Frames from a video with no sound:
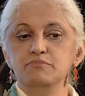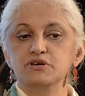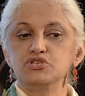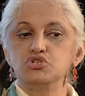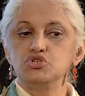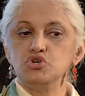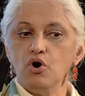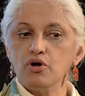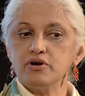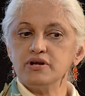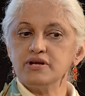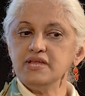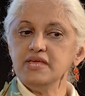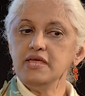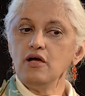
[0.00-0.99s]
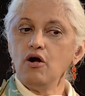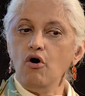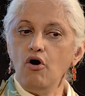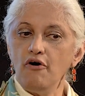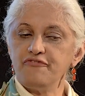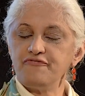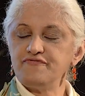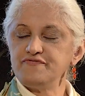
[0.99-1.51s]
majority
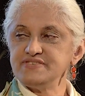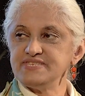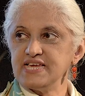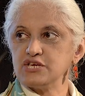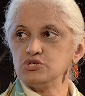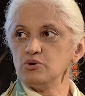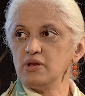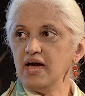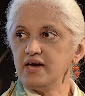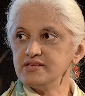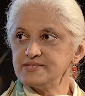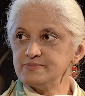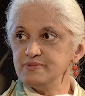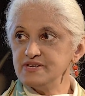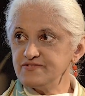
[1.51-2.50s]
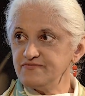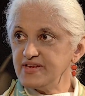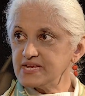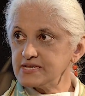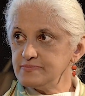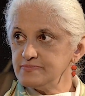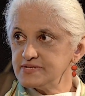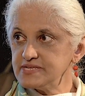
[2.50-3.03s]
of sexual harassment
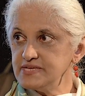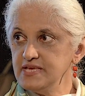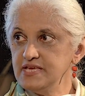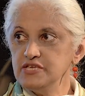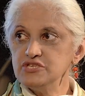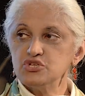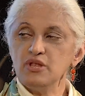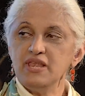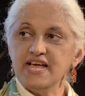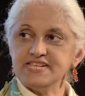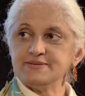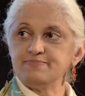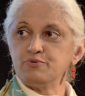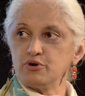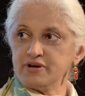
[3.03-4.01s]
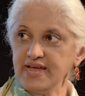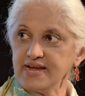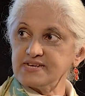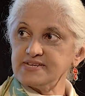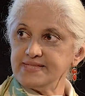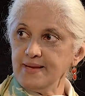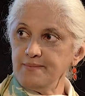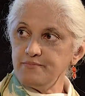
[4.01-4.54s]
victims. So let's
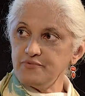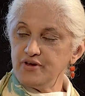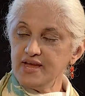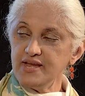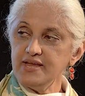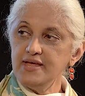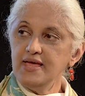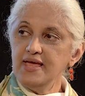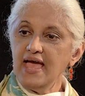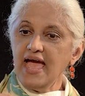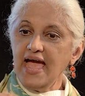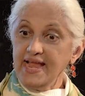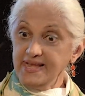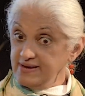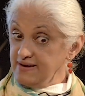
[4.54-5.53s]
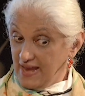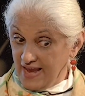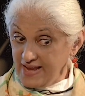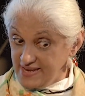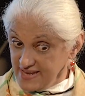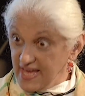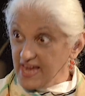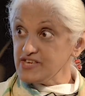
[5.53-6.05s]
protect them, right?
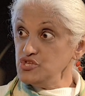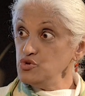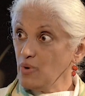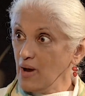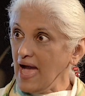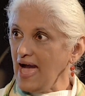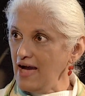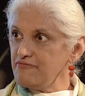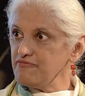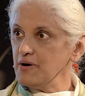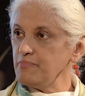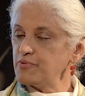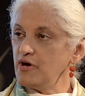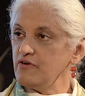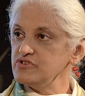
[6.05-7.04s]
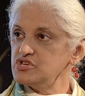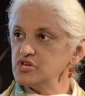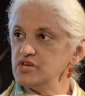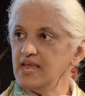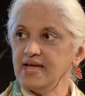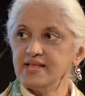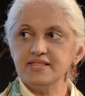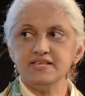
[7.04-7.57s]
And yet you have a provision
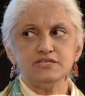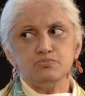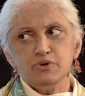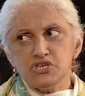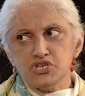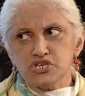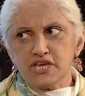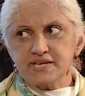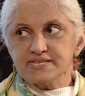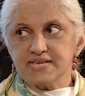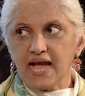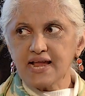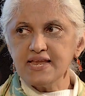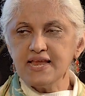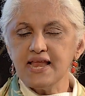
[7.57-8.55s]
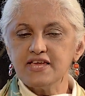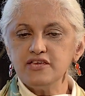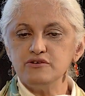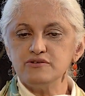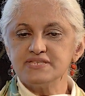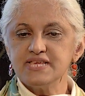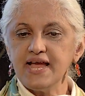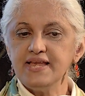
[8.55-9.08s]
like this, which, exactly like
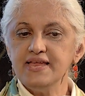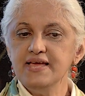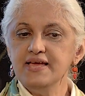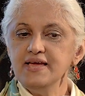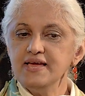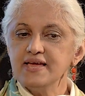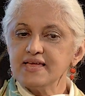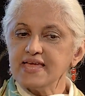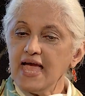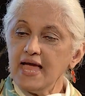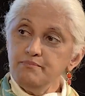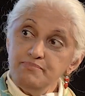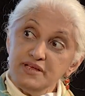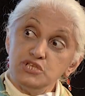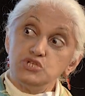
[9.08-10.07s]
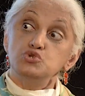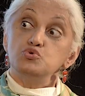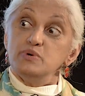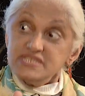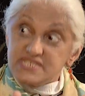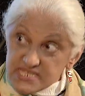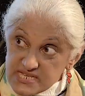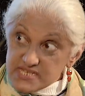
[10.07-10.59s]
you said, can be
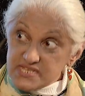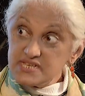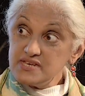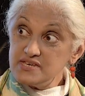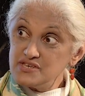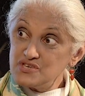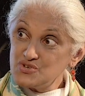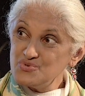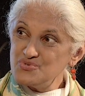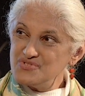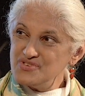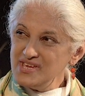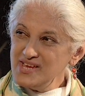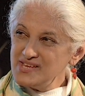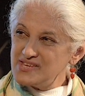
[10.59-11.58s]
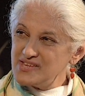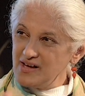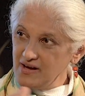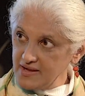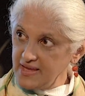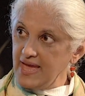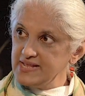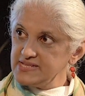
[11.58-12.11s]
twisted to read
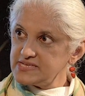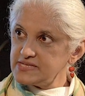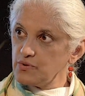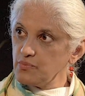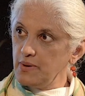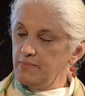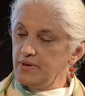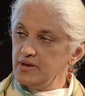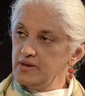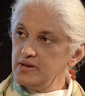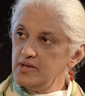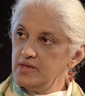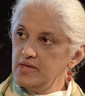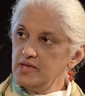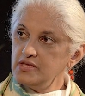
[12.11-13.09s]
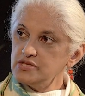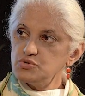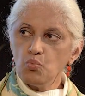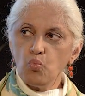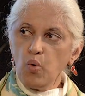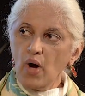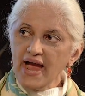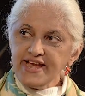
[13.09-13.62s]
against the women. So
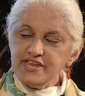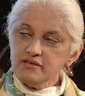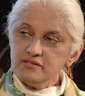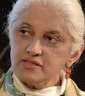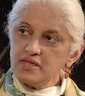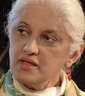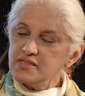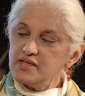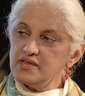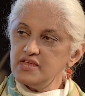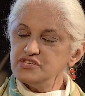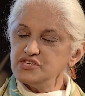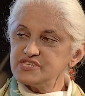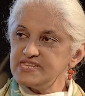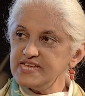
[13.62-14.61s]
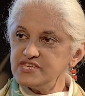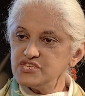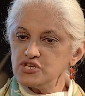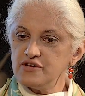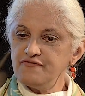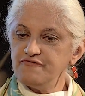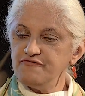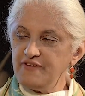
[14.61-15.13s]
why do you think the
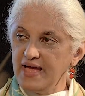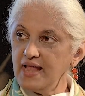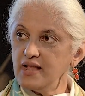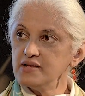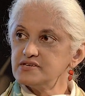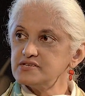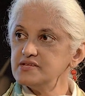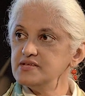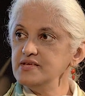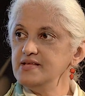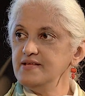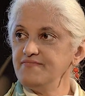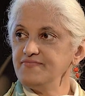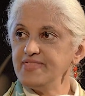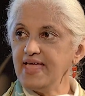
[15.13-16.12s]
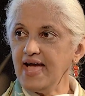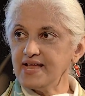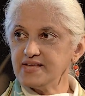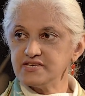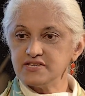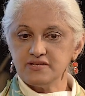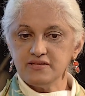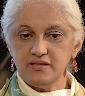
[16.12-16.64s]
legislature felt
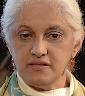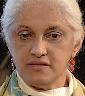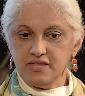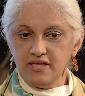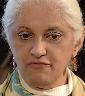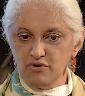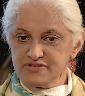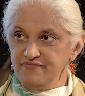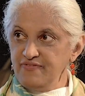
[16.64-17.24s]
that there was